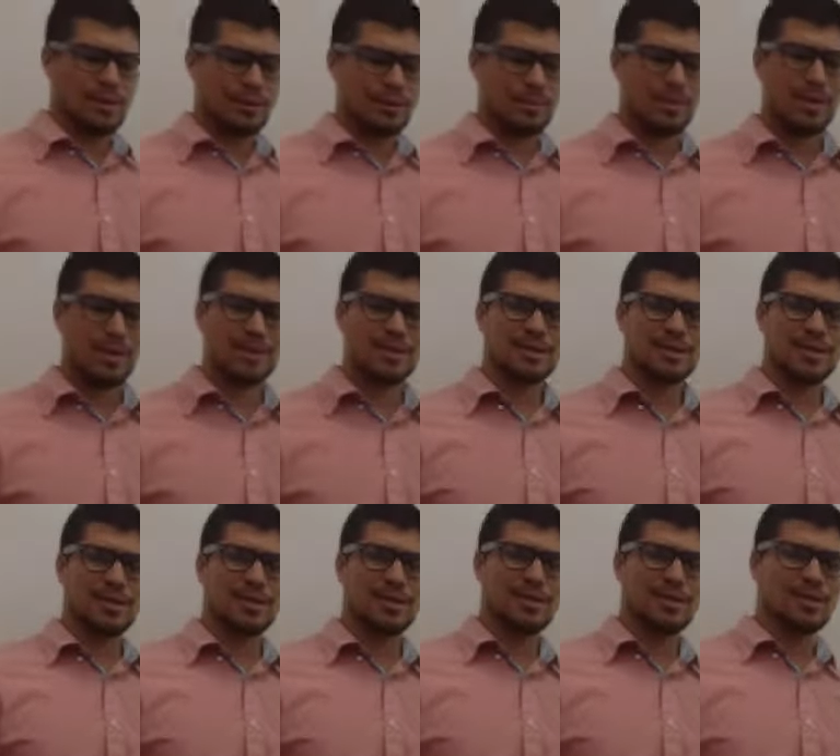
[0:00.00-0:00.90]
The best
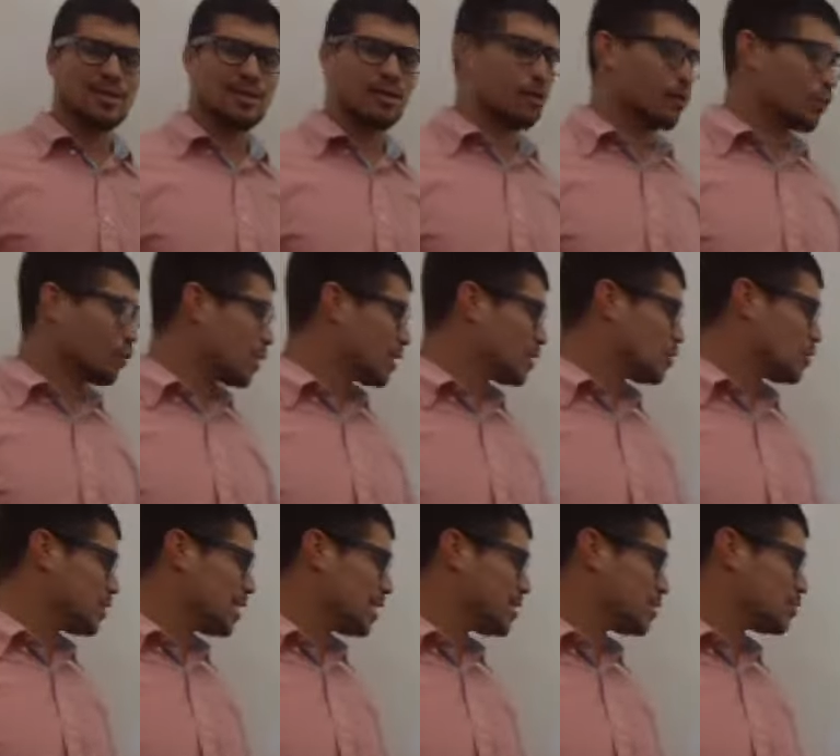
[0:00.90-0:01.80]
thing, or what
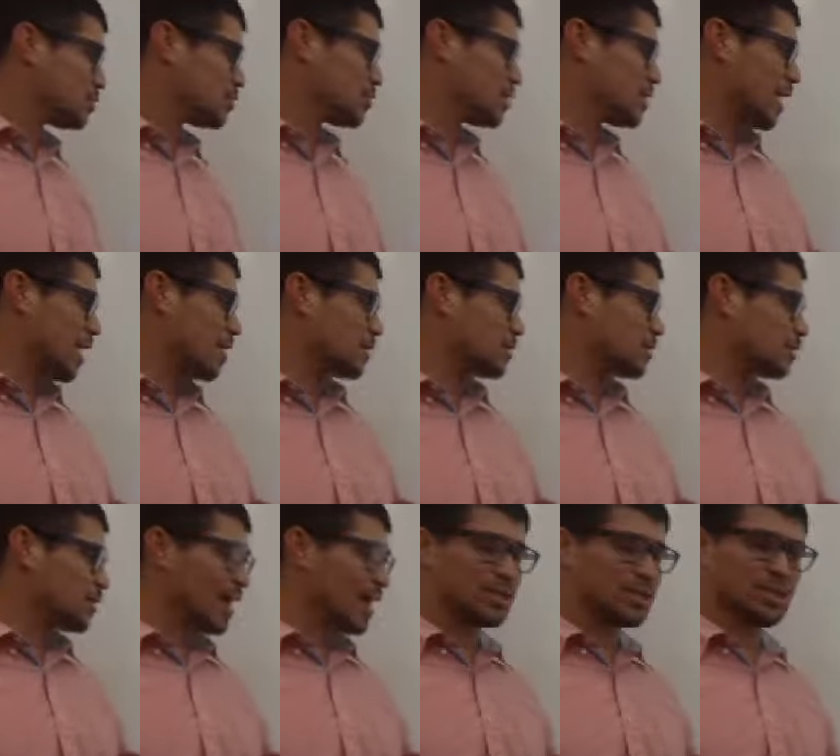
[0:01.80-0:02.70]
you need to do now, is
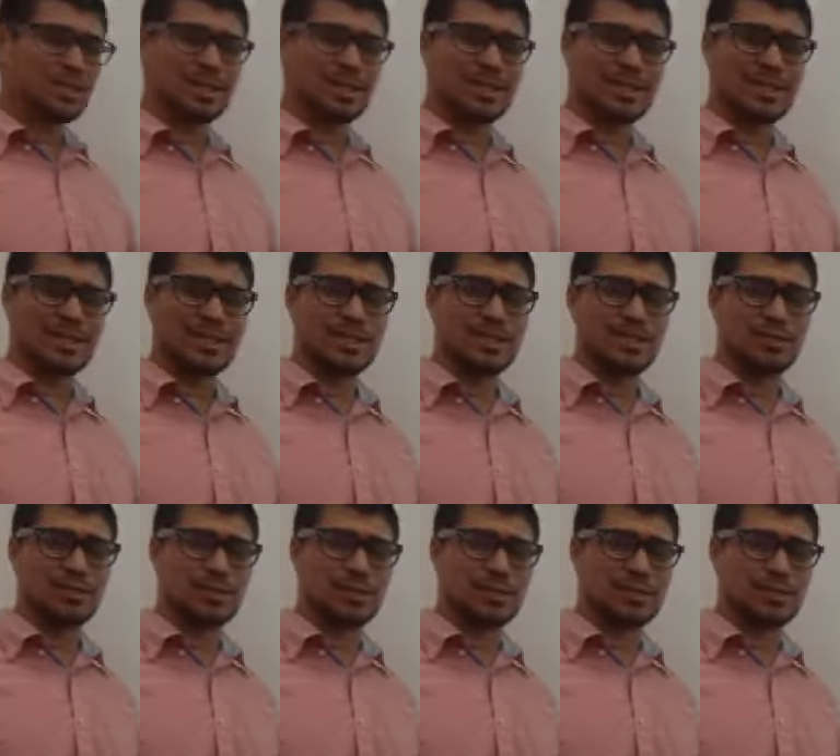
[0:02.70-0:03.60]
you actually need
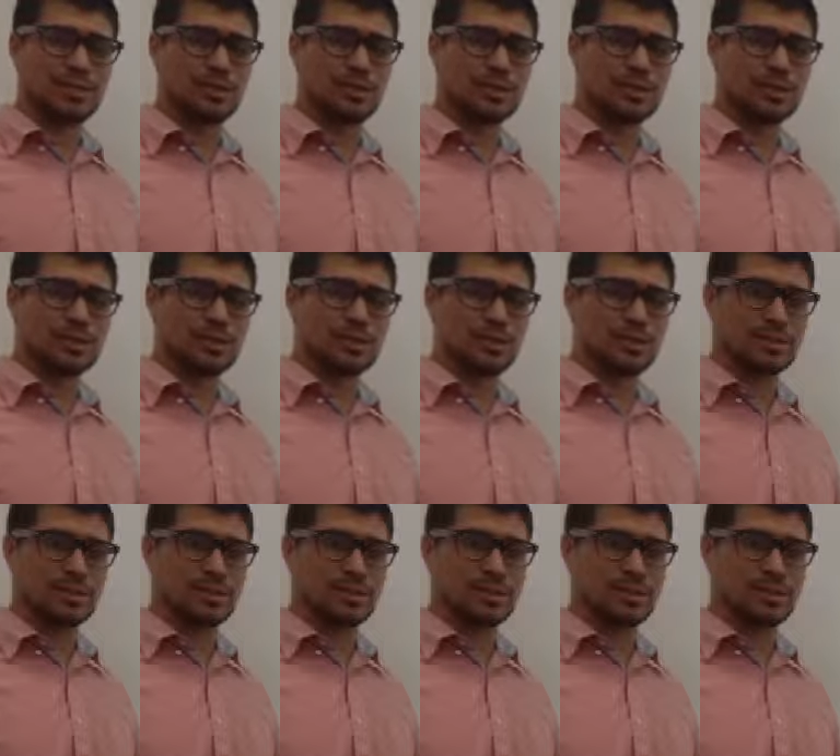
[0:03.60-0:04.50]
to reduce this.
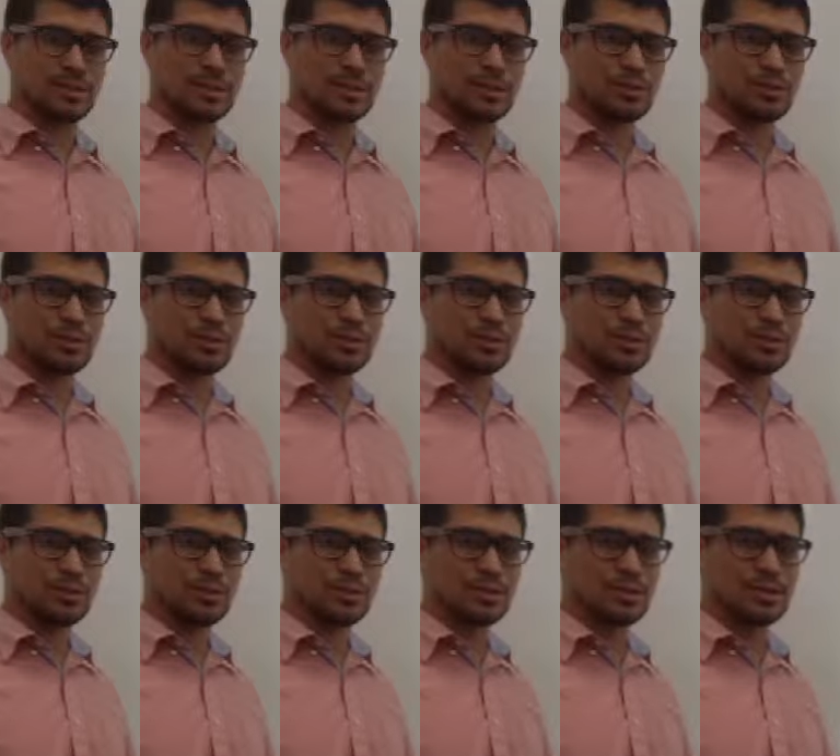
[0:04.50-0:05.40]
You need to
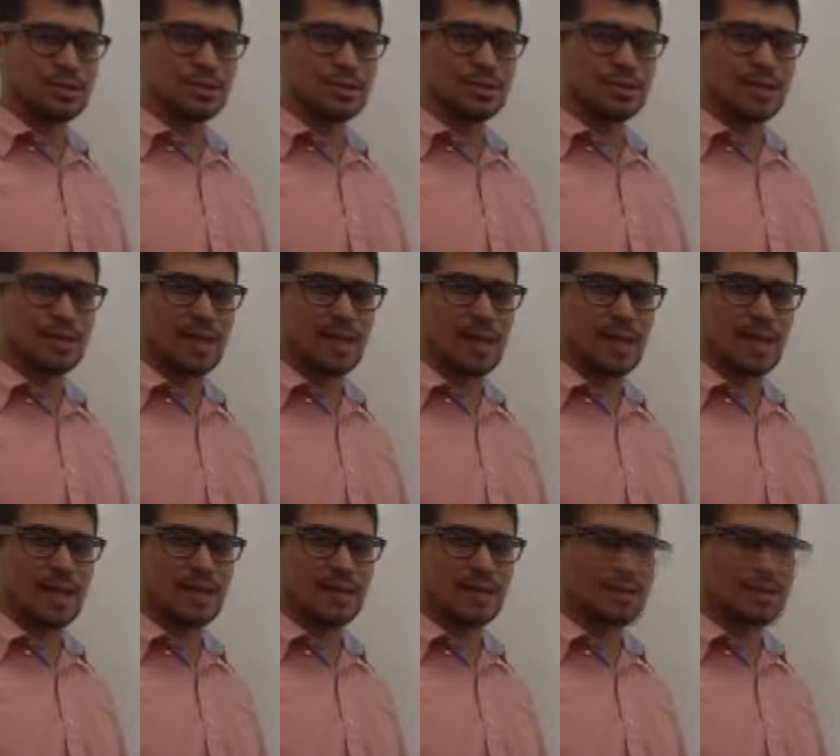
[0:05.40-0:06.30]
reduce this
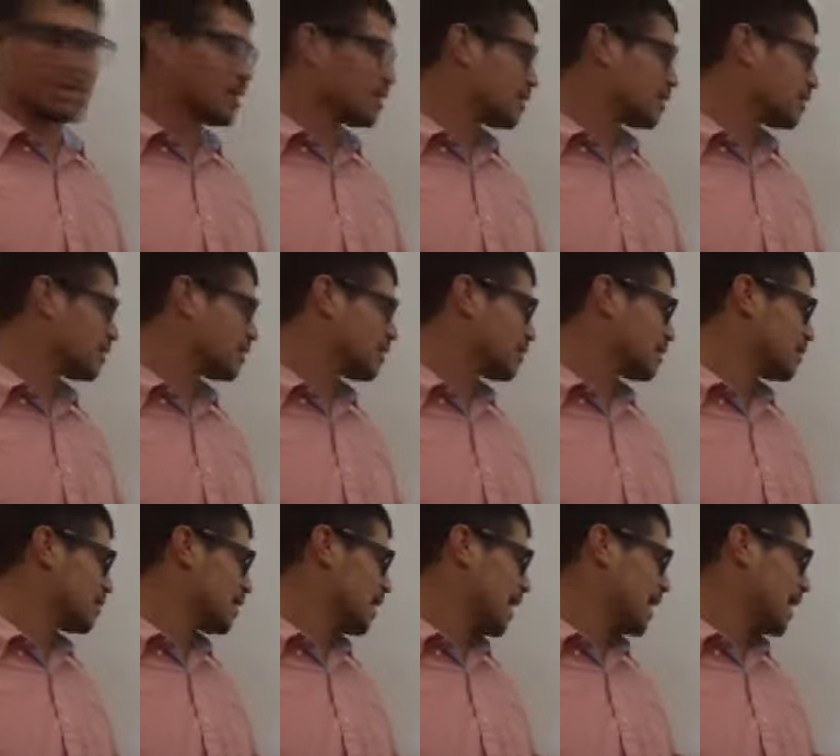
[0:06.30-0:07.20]
as
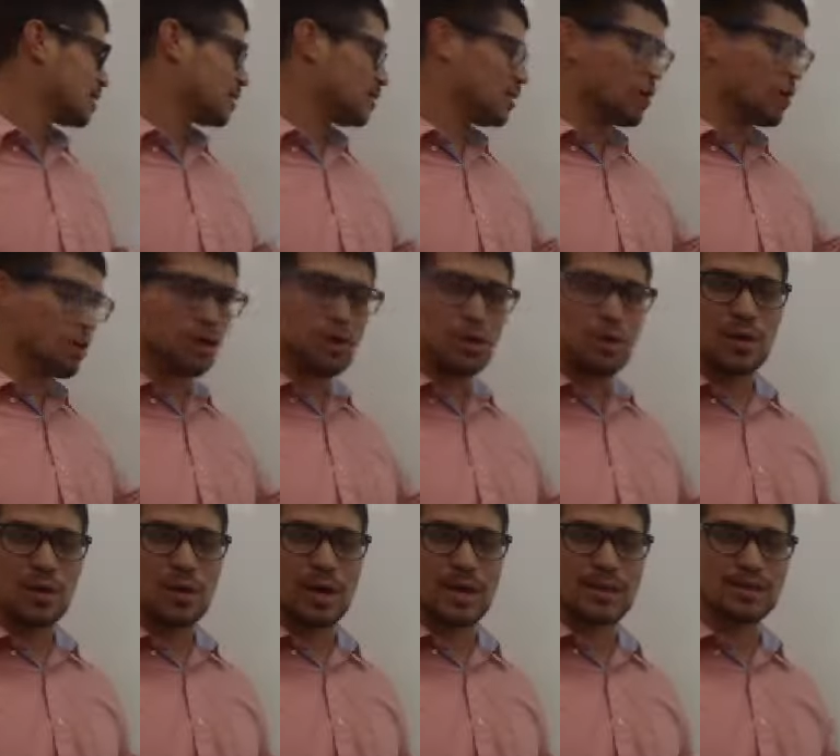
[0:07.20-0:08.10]

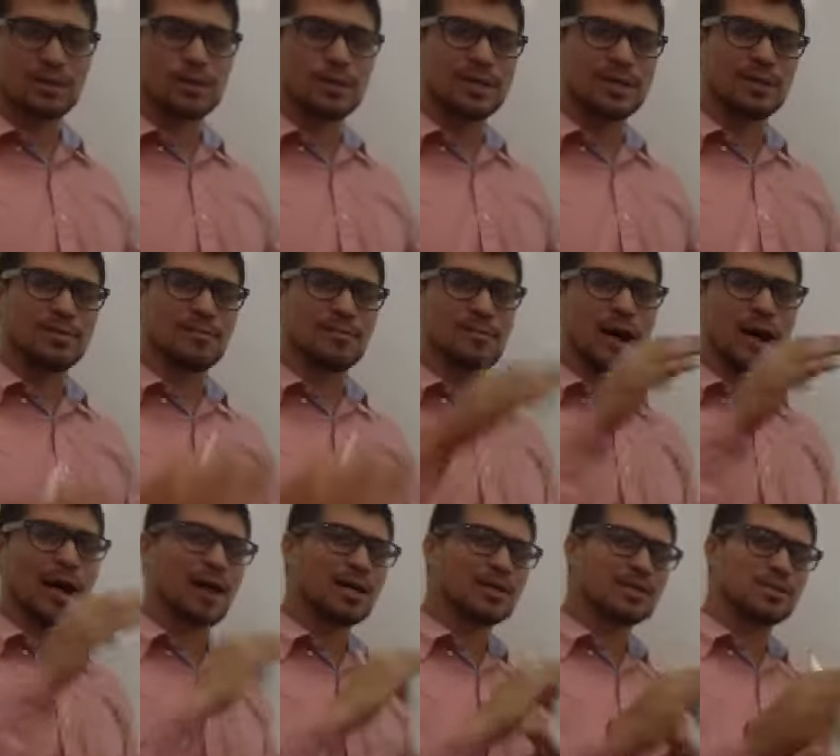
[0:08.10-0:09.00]
low as you can
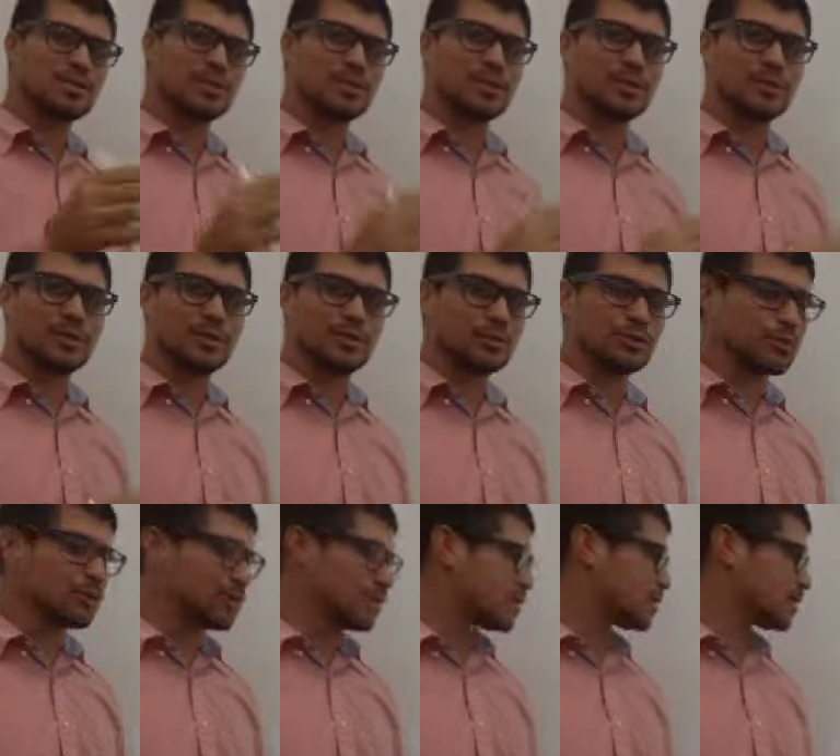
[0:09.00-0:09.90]
possibly
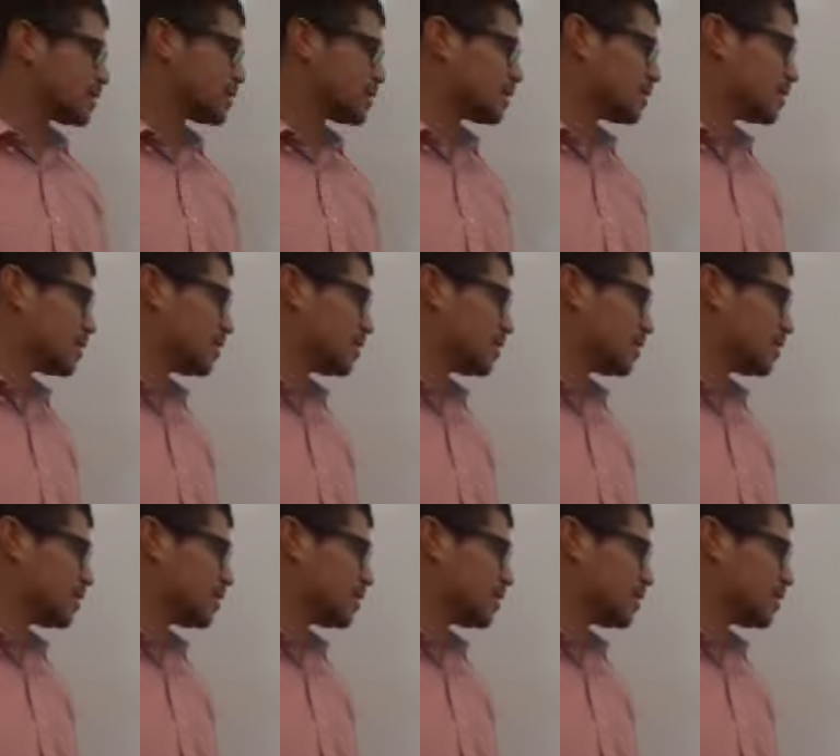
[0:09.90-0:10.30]
reduce this.